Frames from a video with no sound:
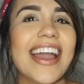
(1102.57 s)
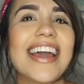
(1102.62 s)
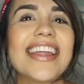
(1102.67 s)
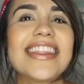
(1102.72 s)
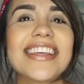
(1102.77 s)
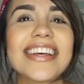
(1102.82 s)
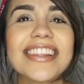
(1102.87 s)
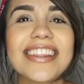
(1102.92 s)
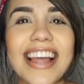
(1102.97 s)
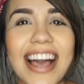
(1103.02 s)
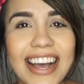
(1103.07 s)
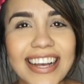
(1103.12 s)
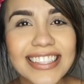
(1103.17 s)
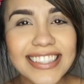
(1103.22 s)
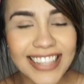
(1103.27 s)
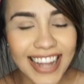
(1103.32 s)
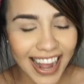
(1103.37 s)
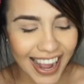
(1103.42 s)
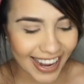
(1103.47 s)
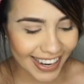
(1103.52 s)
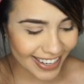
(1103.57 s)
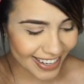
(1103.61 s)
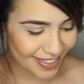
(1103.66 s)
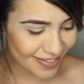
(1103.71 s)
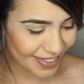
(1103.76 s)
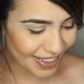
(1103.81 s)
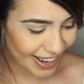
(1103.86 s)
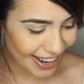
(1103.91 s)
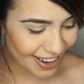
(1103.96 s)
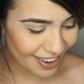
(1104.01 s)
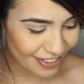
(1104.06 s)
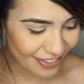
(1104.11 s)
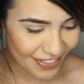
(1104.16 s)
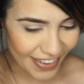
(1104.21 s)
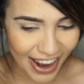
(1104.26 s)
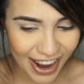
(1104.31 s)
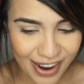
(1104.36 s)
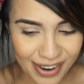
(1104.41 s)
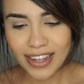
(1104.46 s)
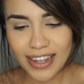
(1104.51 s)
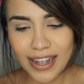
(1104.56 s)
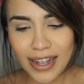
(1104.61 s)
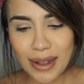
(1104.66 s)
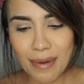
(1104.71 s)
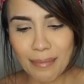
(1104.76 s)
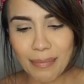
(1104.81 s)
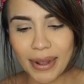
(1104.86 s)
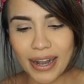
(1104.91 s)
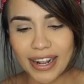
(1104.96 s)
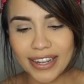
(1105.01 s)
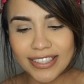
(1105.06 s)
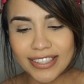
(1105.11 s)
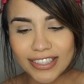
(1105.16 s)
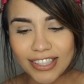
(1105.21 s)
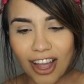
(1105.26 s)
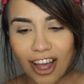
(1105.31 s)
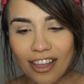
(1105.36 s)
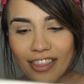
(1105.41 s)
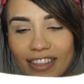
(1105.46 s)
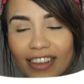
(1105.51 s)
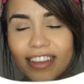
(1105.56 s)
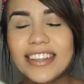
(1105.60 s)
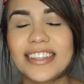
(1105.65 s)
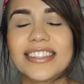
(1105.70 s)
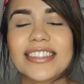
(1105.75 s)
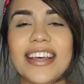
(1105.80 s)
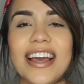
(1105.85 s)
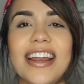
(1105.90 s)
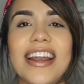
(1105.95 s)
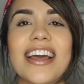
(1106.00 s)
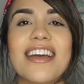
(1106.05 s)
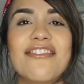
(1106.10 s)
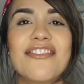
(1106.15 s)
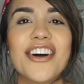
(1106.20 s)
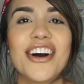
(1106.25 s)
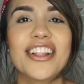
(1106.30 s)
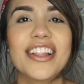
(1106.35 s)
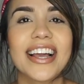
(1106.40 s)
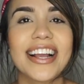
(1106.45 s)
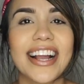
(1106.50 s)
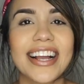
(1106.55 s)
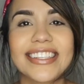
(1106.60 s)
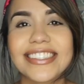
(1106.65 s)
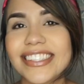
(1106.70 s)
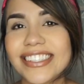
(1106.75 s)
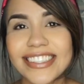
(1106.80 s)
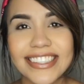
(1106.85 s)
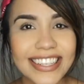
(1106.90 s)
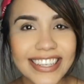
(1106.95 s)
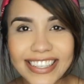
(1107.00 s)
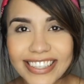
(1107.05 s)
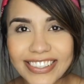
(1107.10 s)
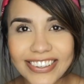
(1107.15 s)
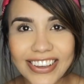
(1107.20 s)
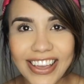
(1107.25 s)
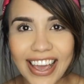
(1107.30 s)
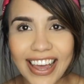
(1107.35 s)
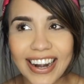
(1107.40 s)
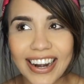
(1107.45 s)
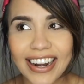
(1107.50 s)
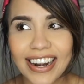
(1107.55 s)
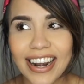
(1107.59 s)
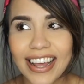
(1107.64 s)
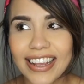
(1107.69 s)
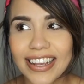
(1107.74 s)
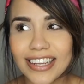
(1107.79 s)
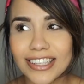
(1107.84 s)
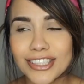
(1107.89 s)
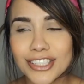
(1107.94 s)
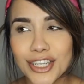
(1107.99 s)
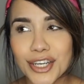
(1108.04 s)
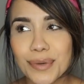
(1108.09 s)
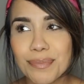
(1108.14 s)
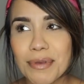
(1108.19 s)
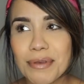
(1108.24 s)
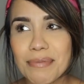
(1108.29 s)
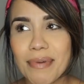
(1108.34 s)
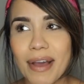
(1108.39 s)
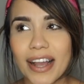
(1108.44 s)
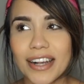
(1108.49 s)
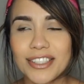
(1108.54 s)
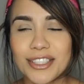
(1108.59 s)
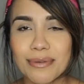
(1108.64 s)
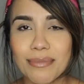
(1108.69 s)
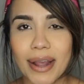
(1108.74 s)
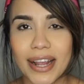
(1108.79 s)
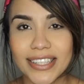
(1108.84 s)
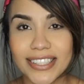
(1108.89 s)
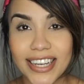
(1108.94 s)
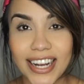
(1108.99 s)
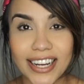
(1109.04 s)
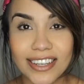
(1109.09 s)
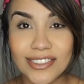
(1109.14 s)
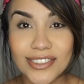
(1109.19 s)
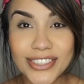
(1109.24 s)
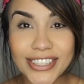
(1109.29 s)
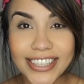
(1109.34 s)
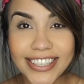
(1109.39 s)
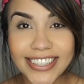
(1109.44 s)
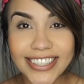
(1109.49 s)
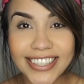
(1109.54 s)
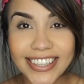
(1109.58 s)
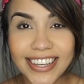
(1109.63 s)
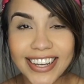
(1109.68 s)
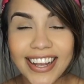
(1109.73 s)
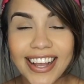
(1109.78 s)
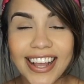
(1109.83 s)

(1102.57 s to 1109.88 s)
and the last item that I found, but I saw this and I felt like I just needed to get it, like it took me back to my childhood,